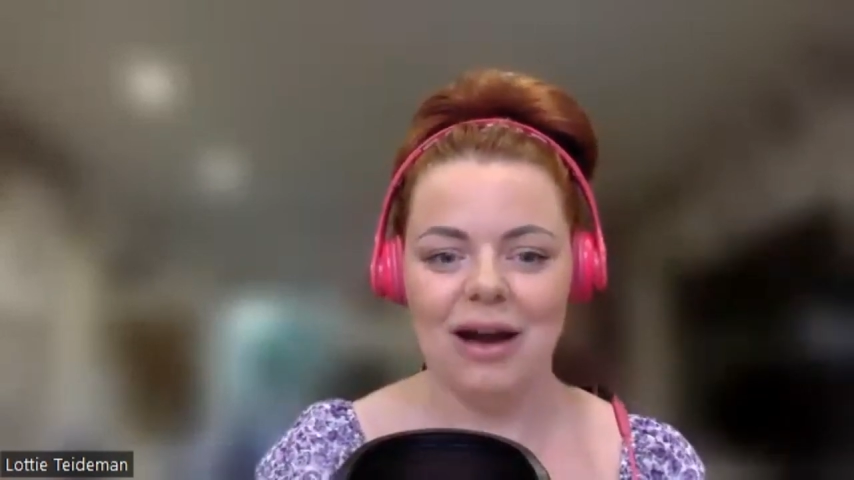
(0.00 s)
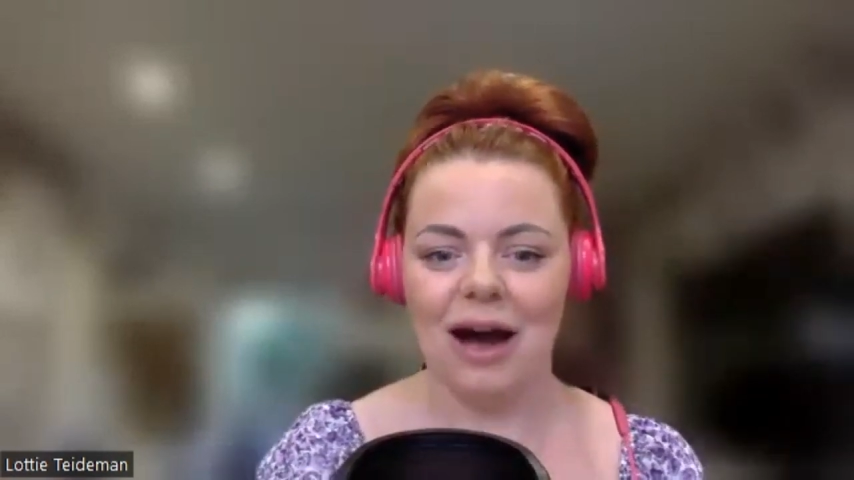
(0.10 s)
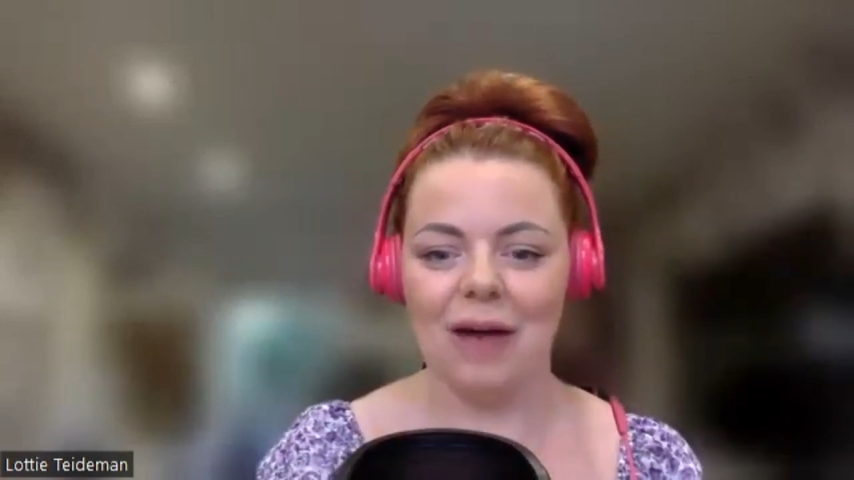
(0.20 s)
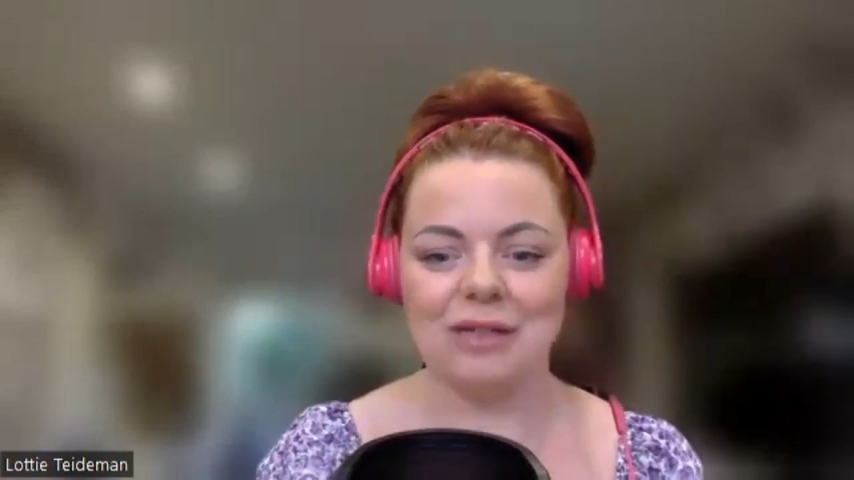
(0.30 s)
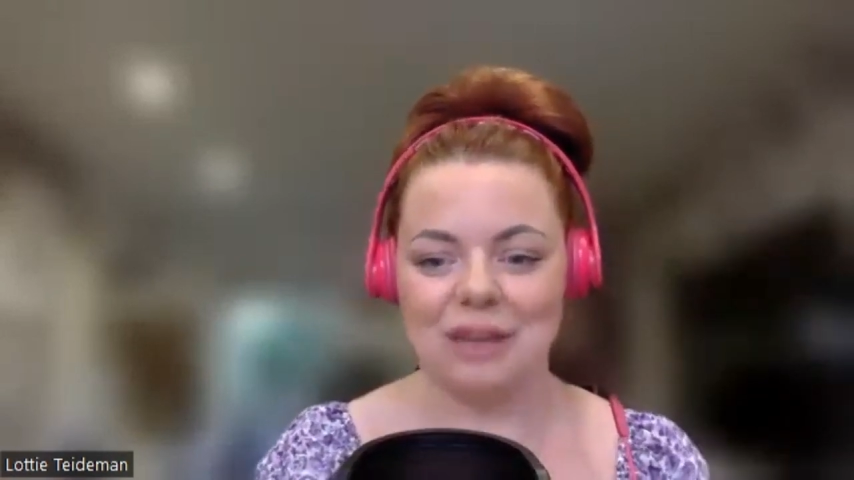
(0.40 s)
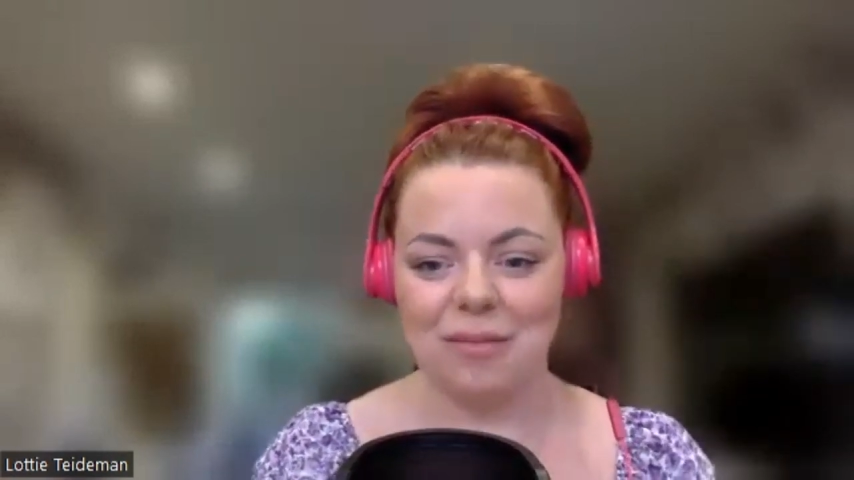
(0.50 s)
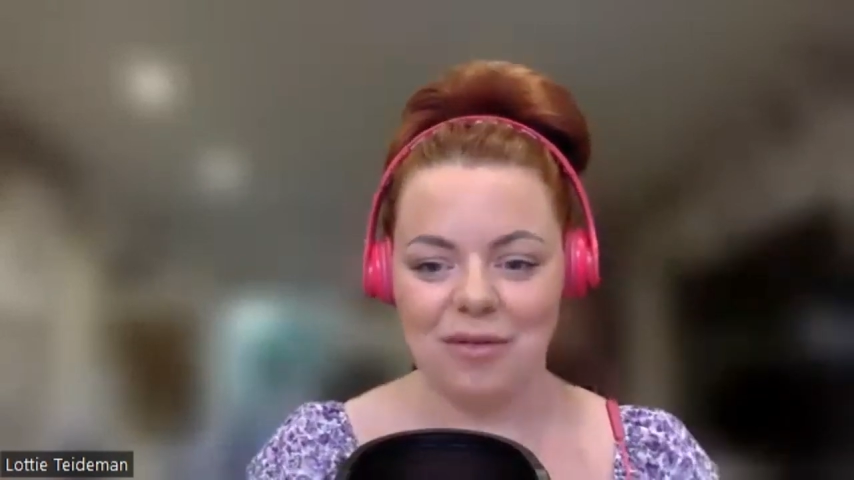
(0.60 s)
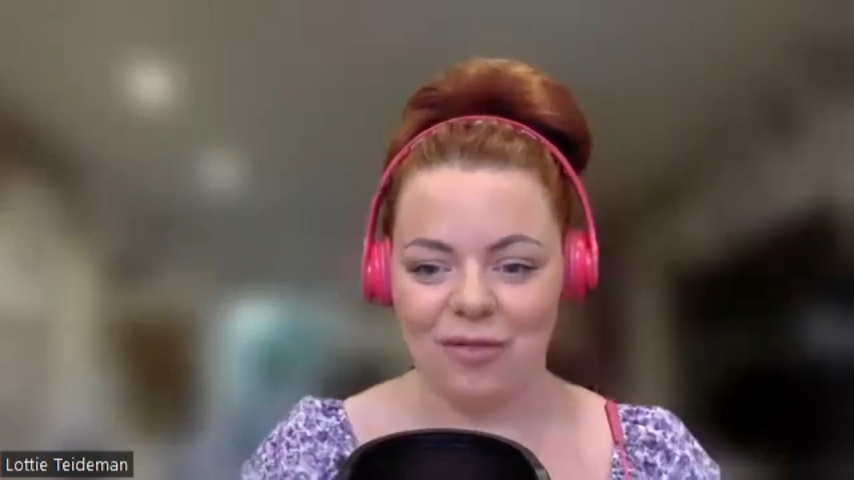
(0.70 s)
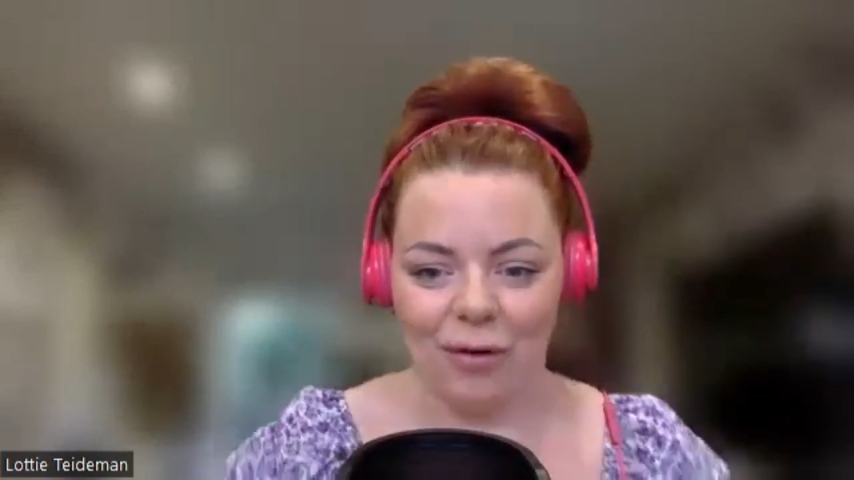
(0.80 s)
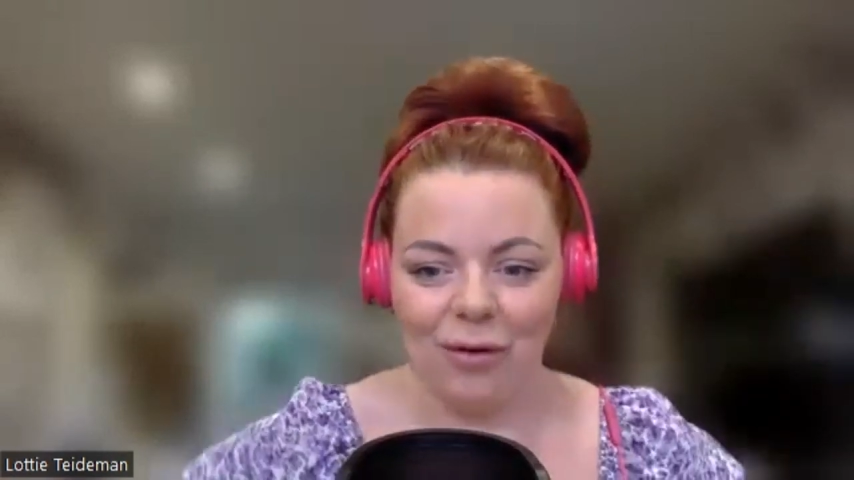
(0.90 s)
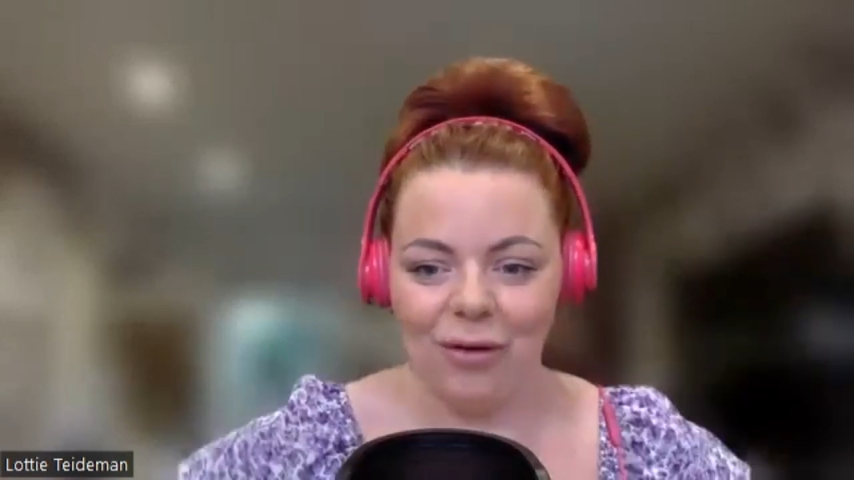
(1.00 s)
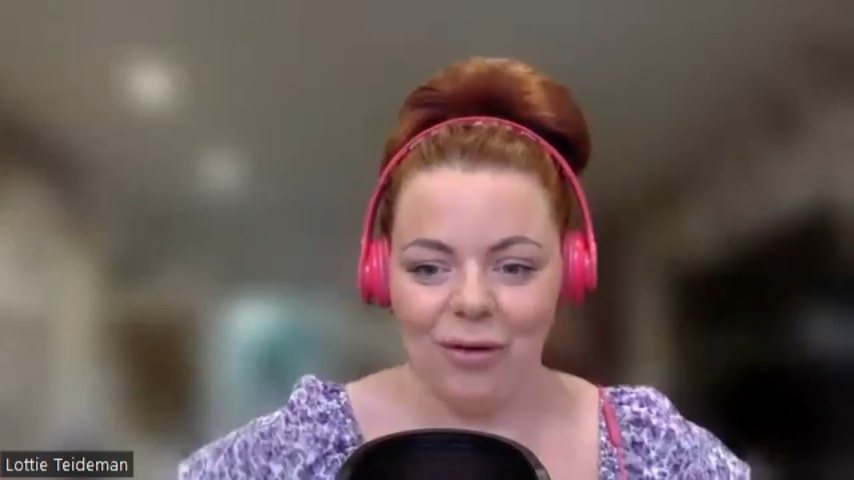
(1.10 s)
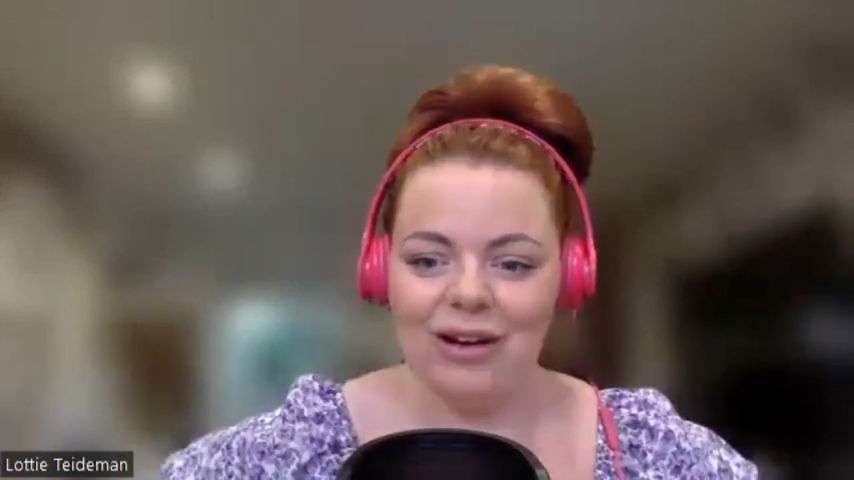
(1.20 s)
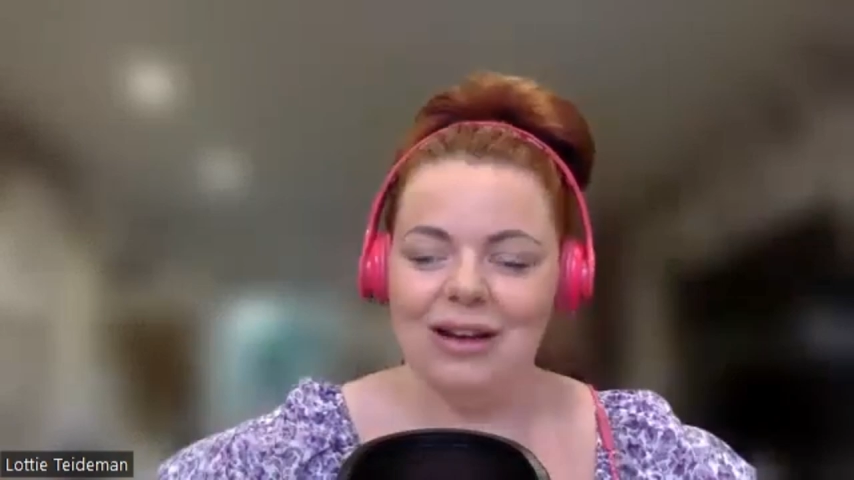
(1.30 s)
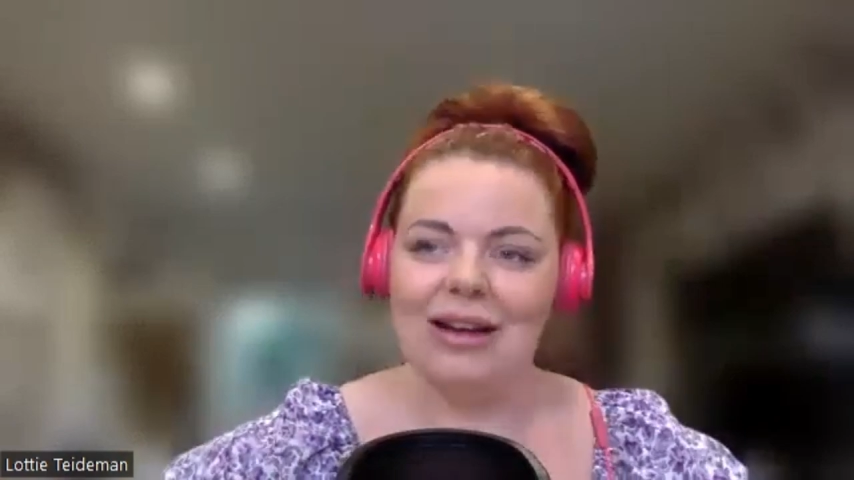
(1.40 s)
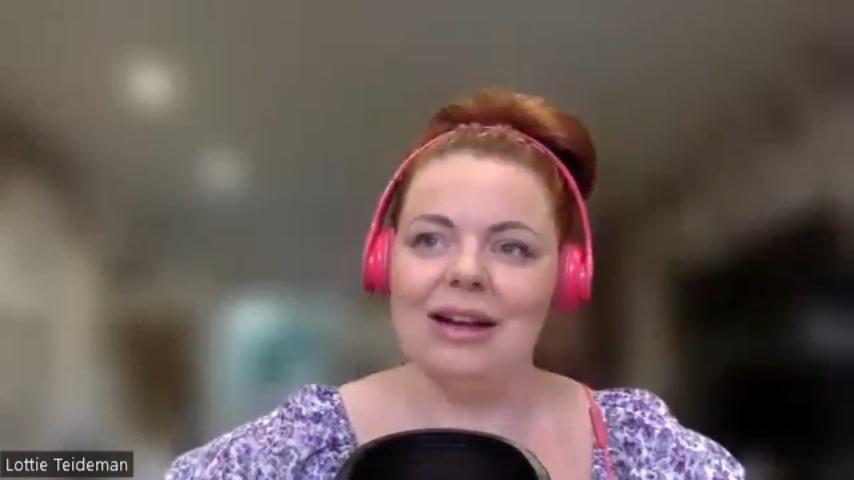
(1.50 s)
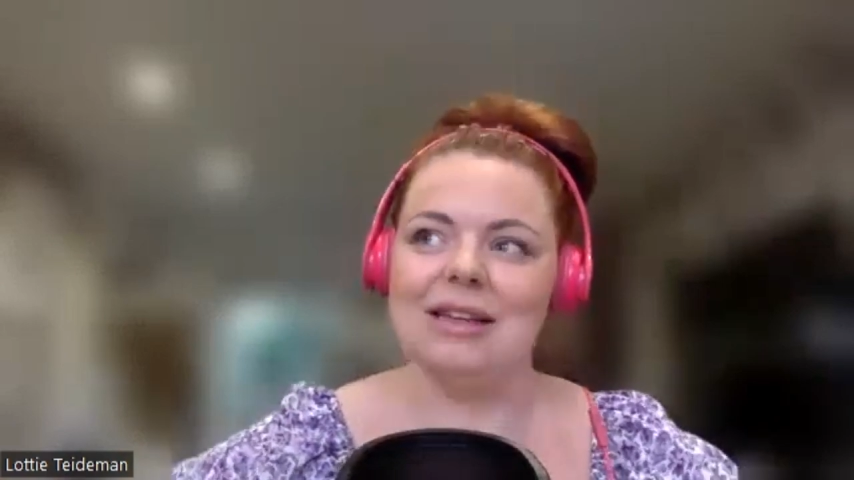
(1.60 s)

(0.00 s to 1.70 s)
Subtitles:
I was number four. This